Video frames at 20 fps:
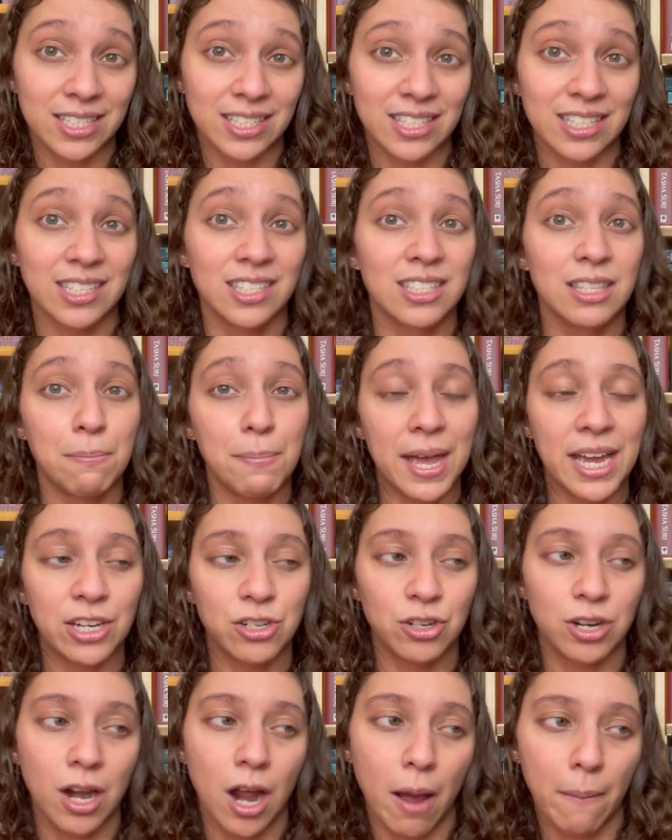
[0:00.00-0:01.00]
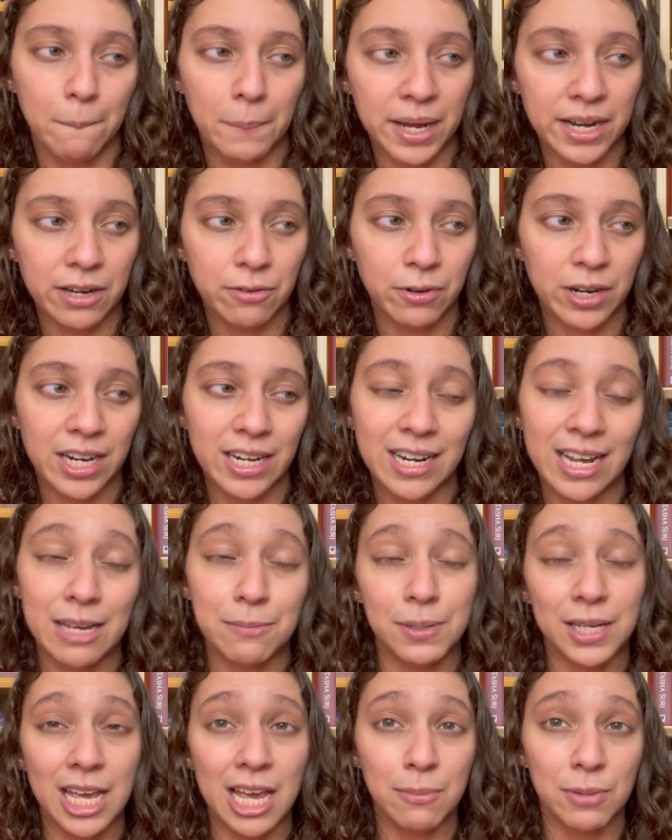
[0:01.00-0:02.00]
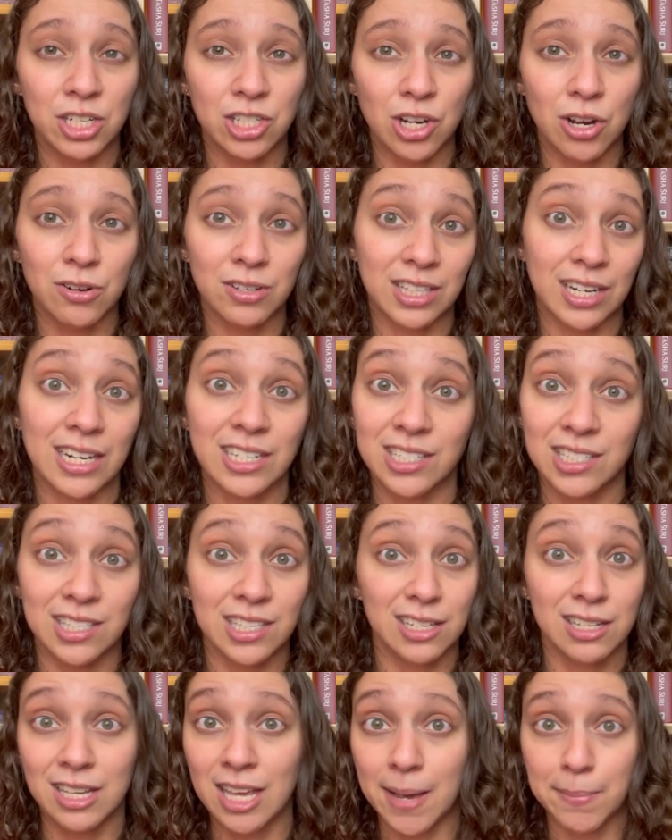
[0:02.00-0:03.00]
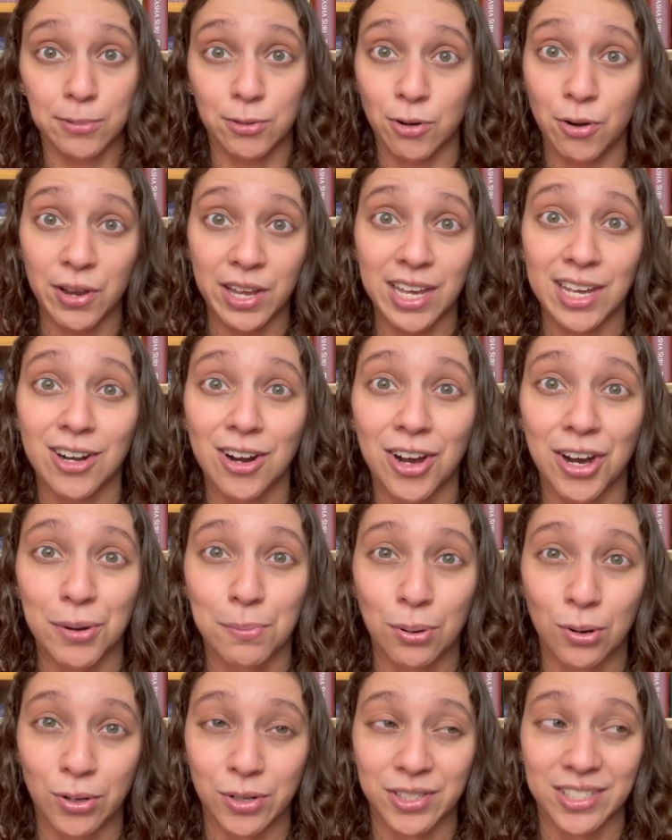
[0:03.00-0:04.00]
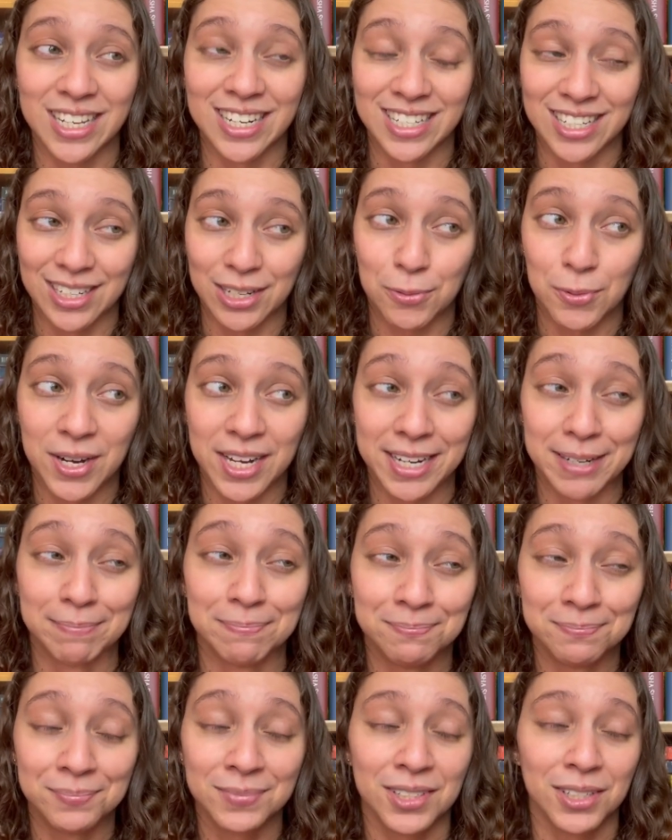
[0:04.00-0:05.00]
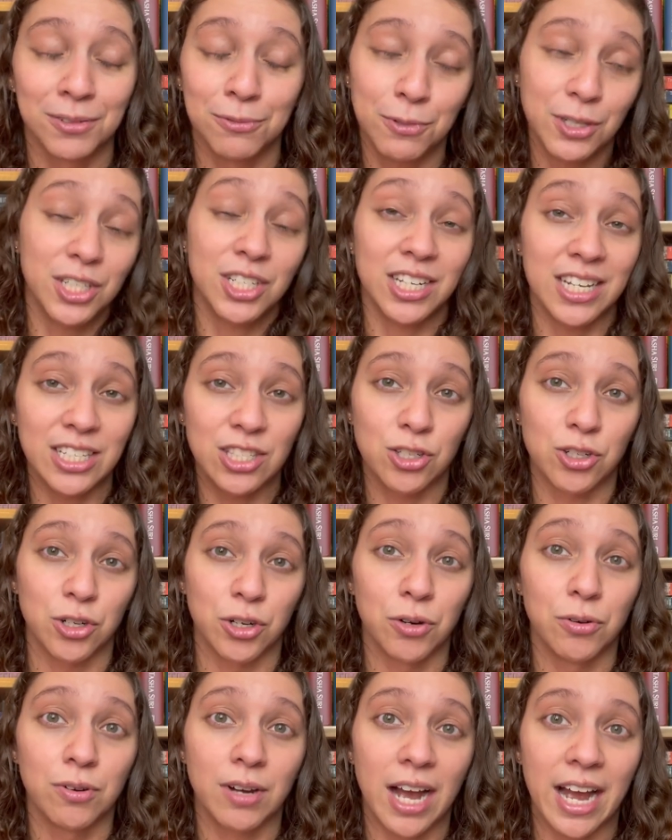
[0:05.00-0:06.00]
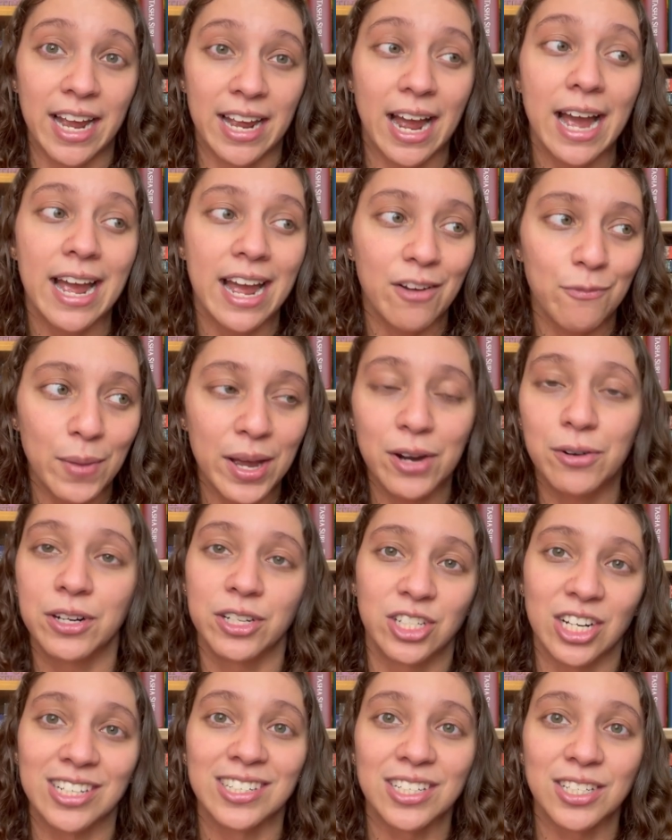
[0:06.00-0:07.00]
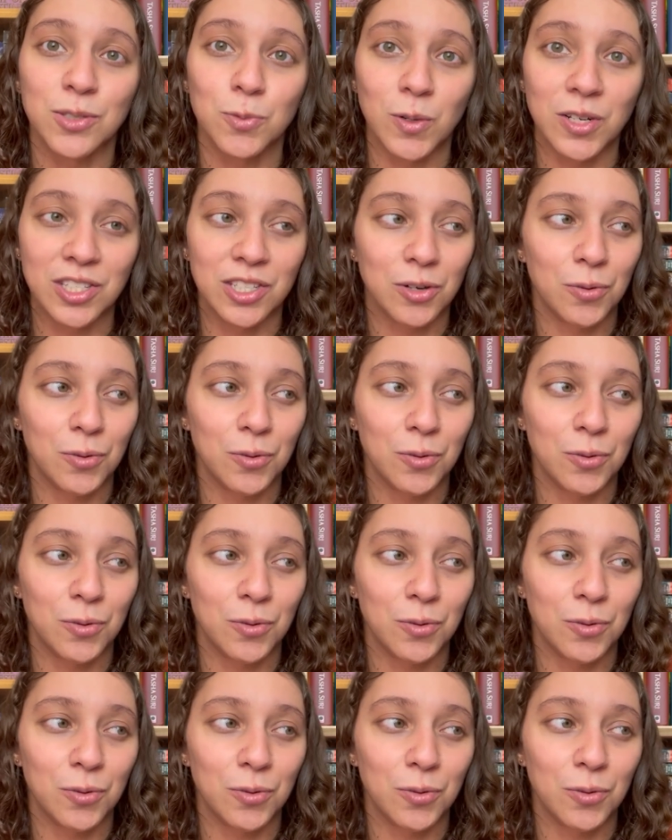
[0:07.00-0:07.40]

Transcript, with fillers: This is the patron buddy read. It became a joke that I just kept throwing it on polls until it won, which is true. I, I have my own agendas once in a